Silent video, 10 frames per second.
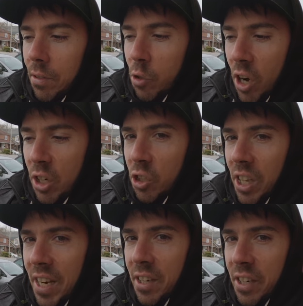crash
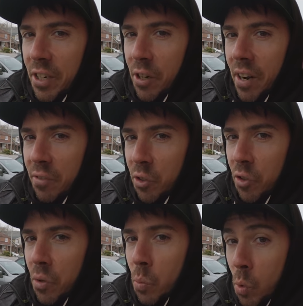landed here
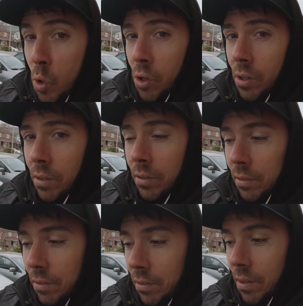after the war
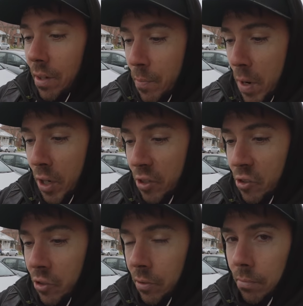on
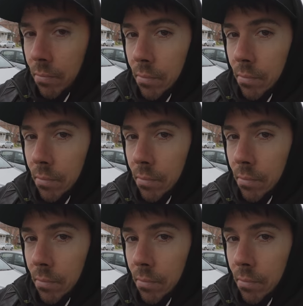Mars